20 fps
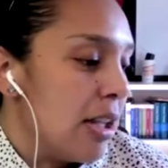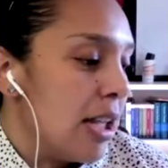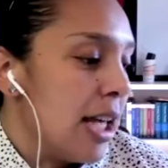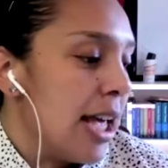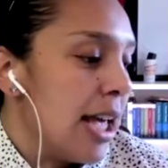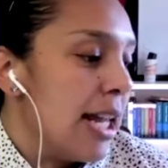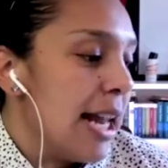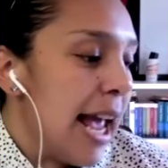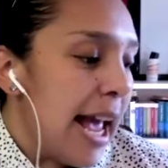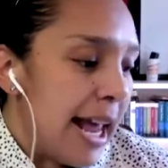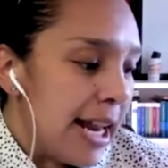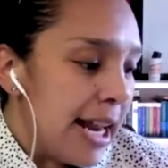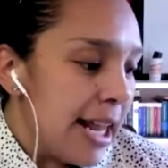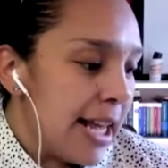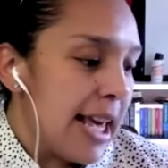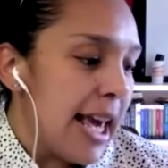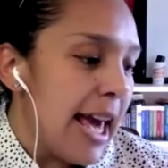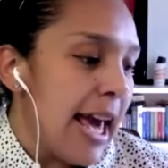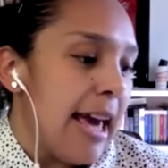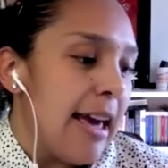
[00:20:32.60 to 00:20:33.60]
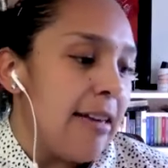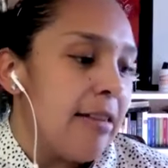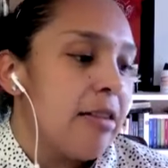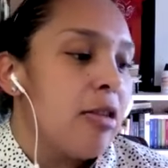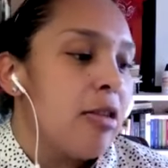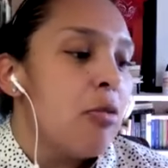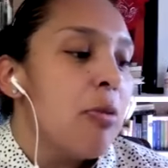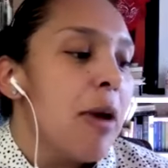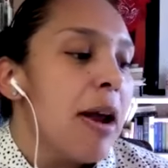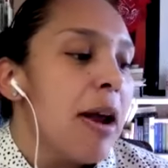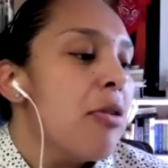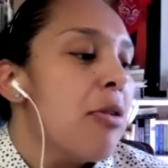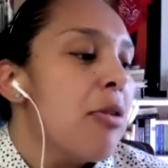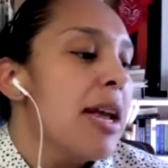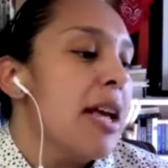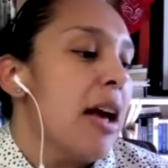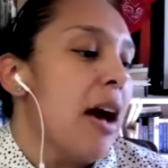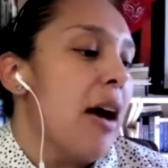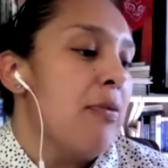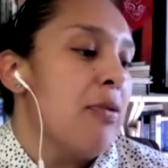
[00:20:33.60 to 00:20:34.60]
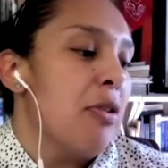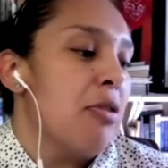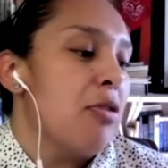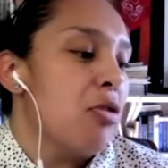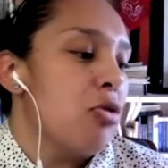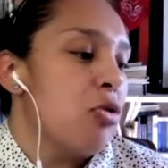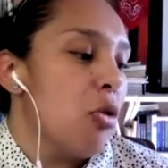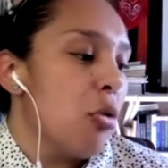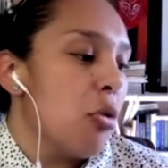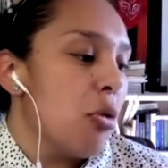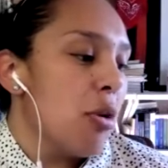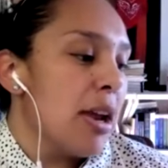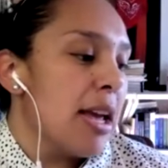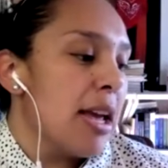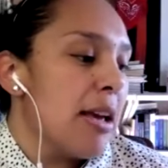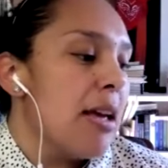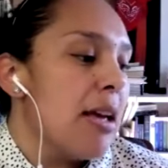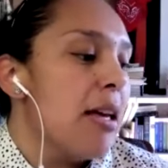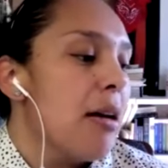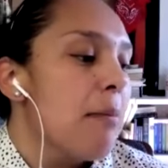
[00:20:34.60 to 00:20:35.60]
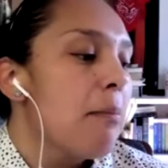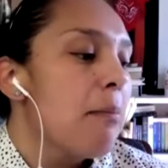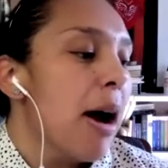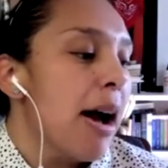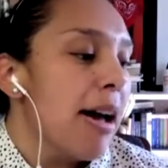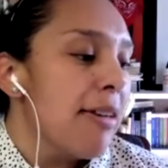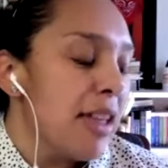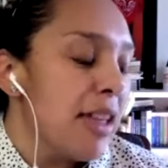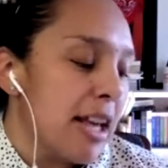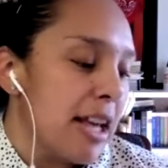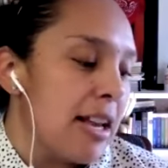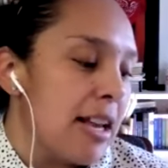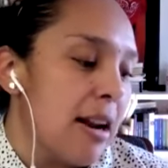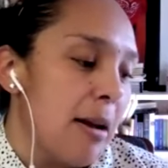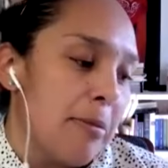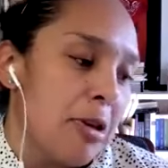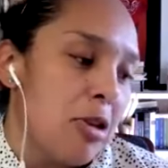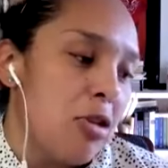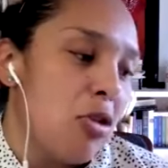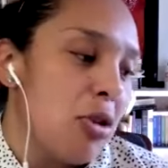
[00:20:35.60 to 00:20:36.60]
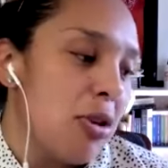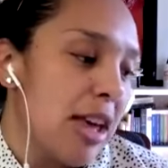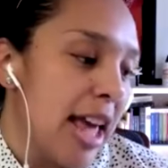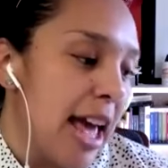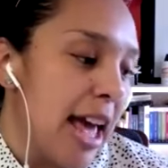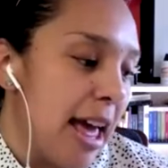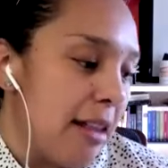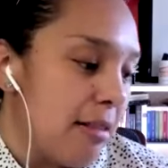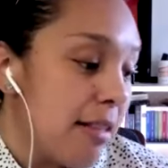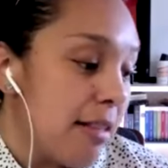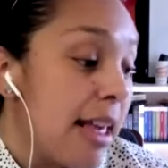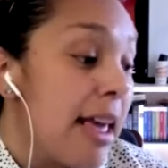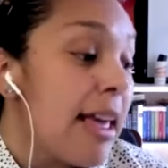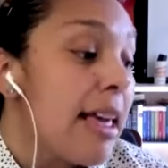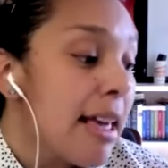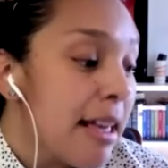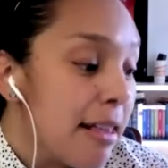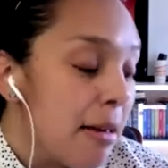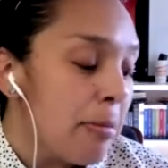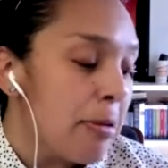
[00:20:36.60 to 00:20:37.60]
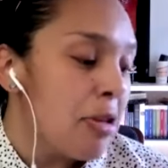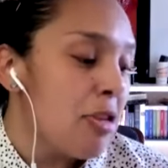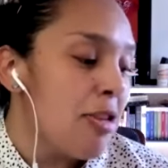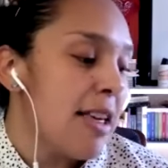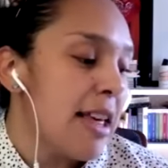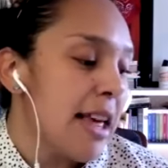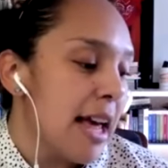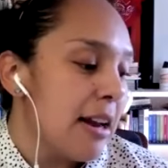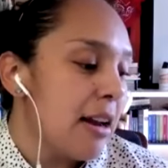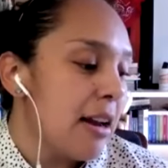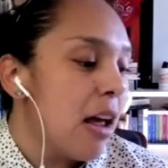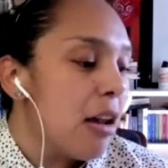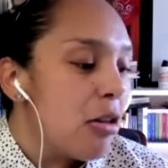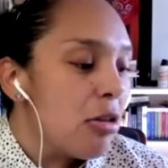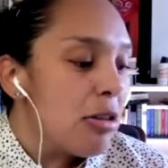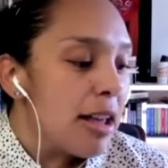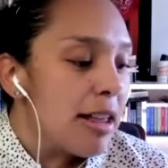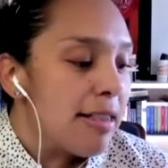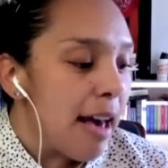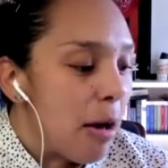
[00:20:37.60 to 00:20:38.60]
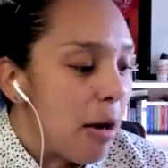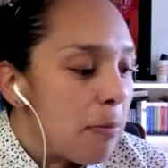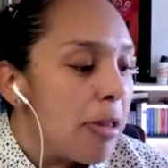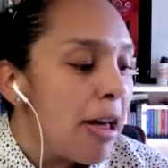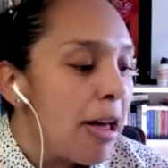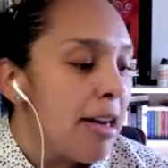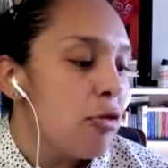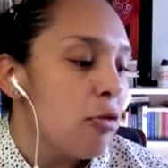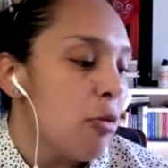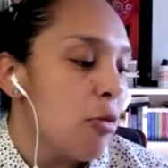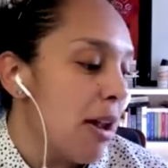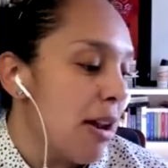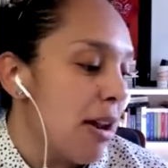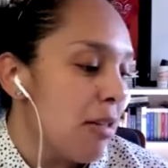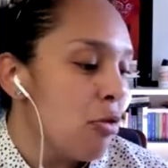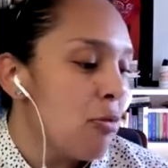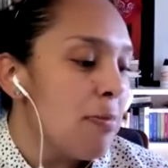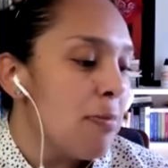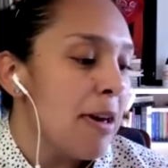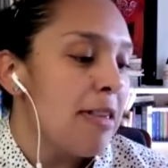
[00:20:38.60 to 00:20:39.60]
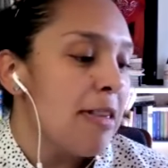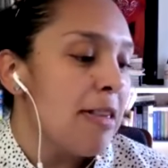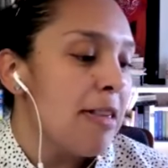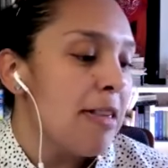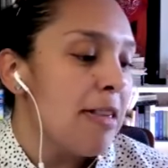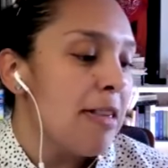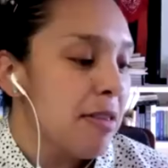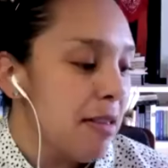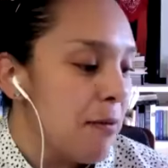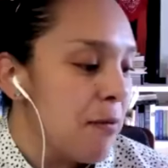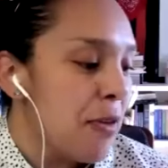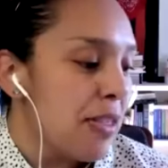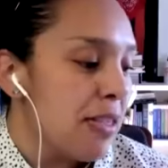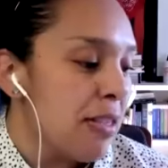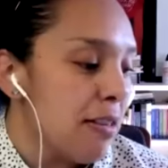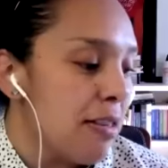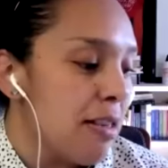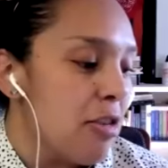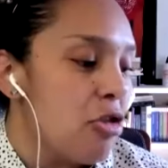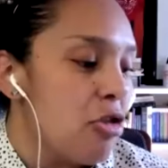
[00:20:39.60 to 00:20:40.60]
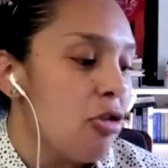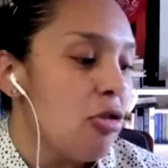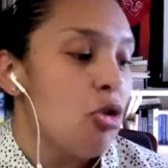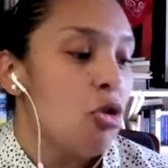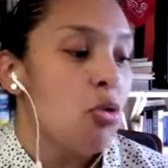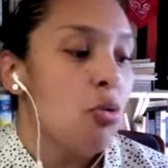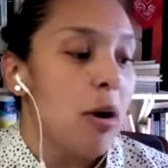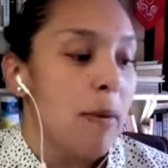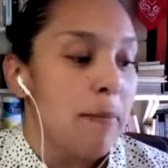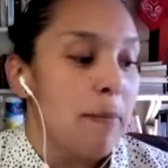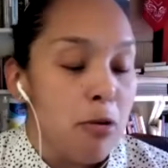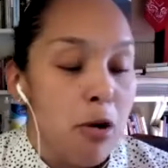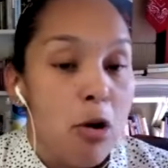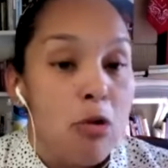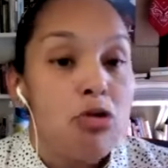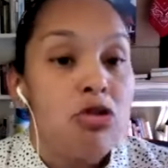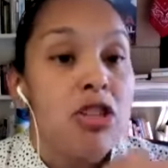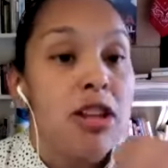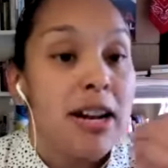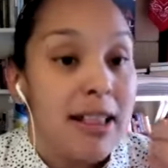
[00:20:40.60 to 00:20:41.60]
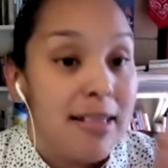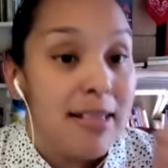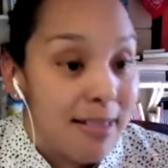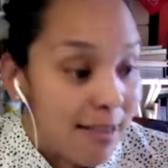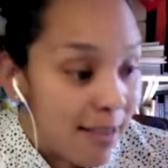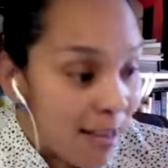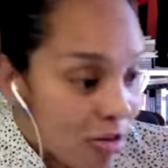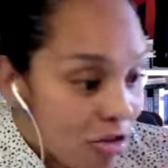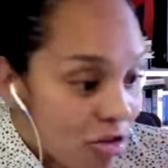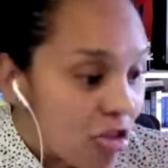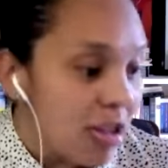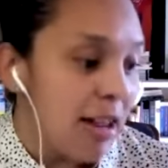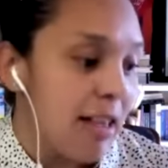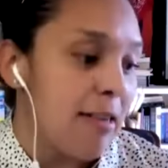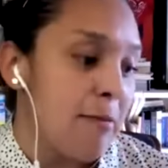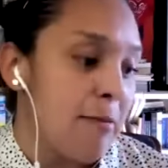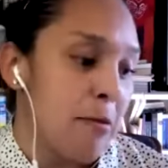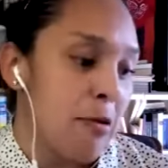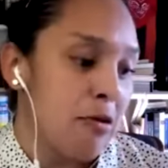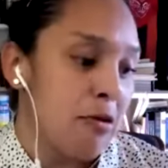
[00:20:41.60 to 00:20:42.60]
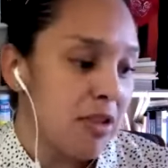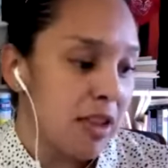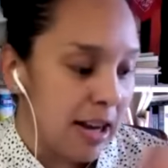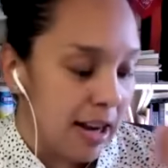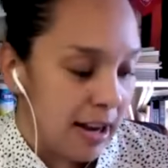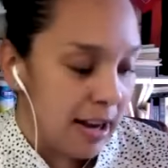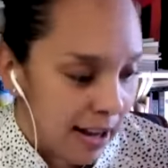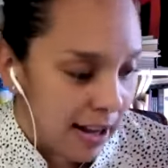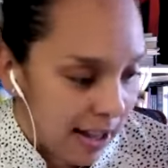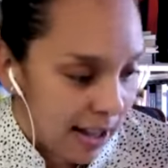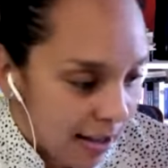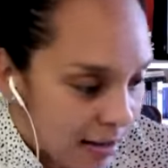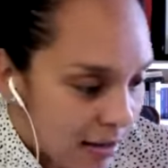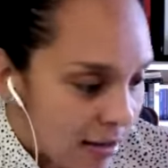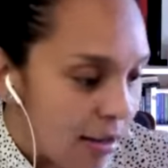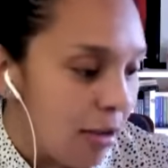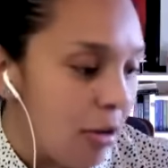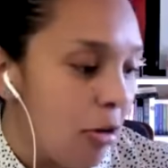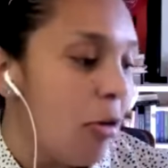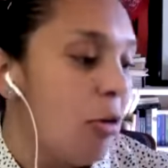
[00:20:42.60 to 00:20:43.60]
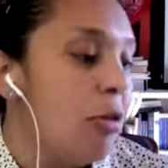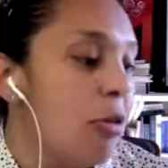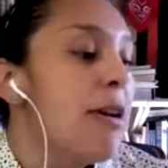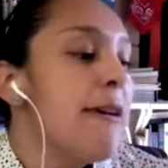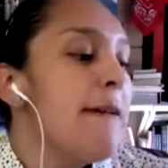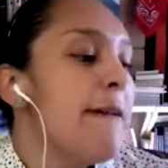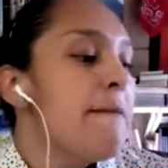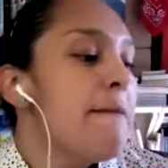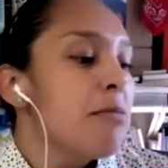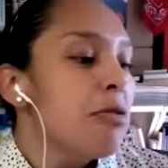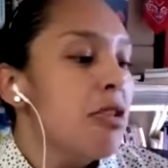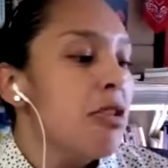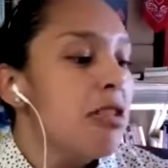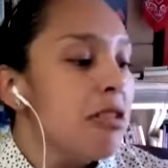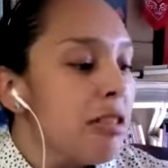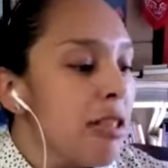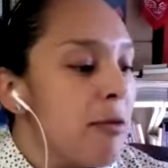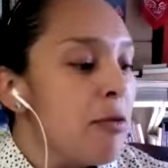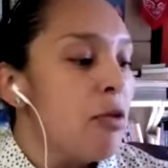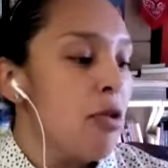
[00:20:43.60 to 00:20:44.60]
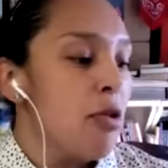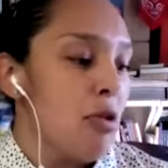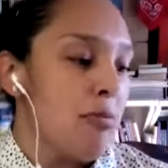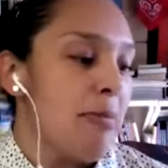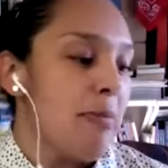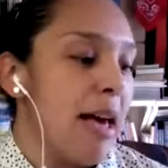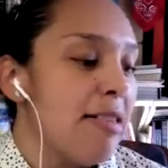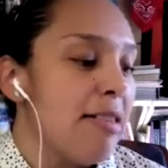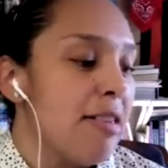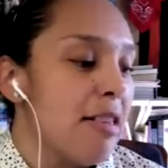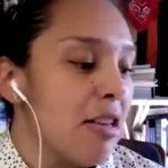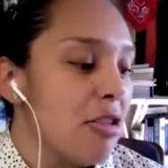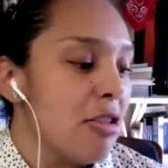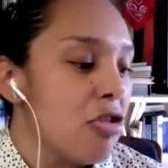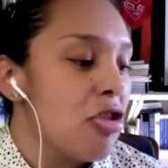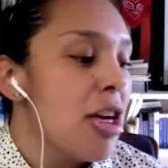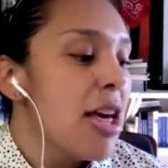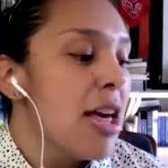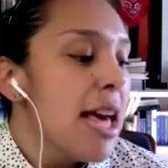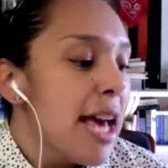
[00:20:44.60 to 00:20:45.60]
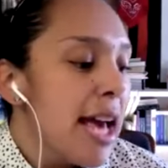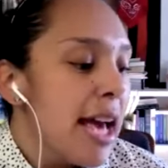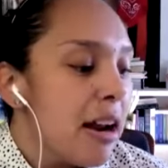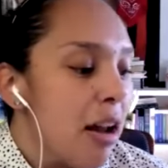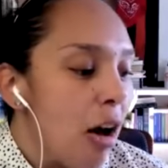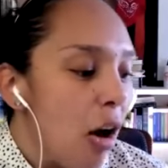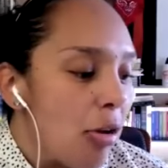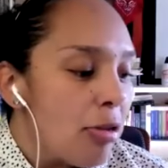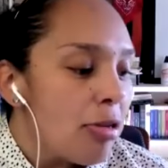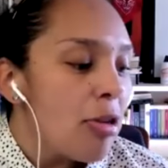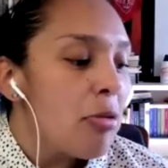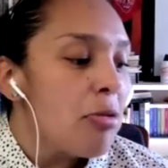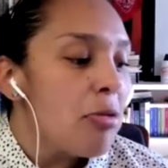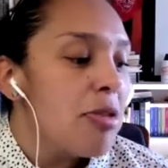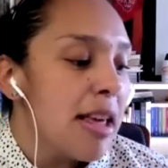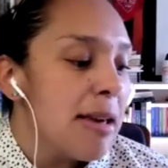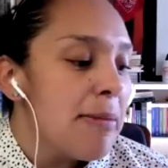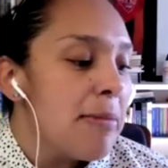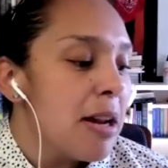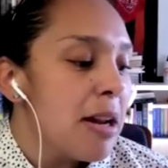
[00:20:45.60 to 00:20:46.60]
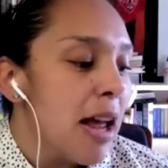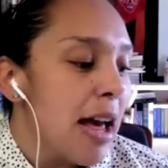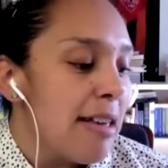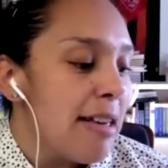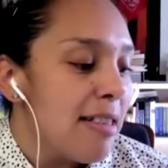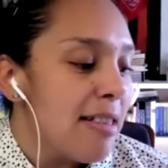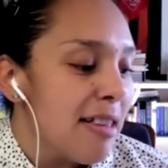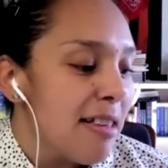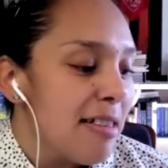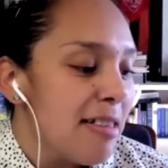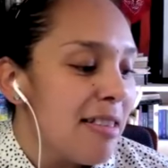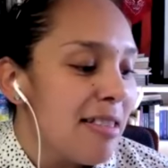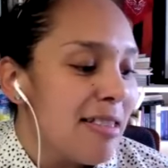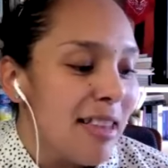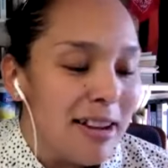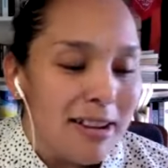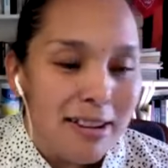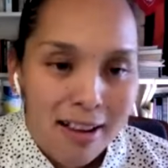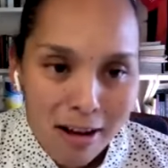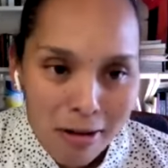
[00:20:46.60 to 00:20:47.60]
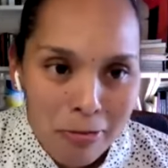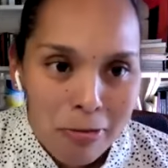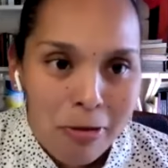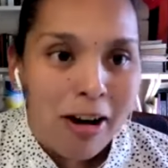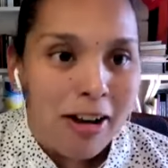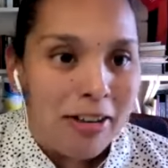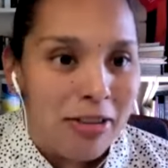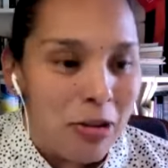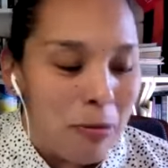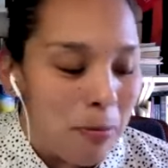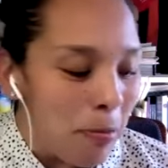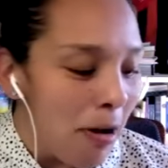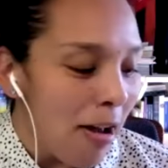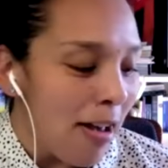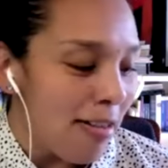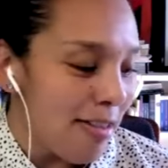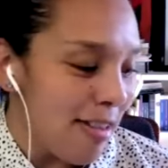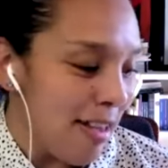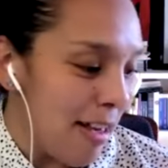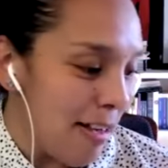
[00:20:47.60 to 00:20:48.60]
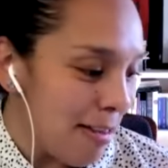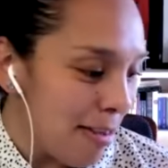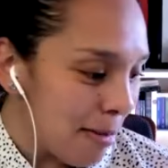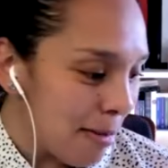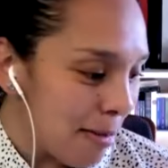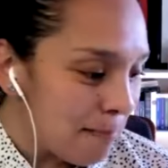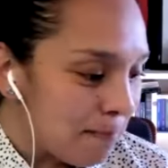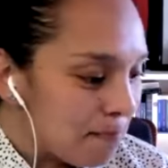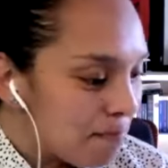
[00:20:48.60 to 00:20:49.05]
In any case, the rendering of the story by the EWTN not only downplays Guadalupe's specific decision to approach an indigenous person, an Indio, to deliver her message, it also demonizes the Nahua in the process.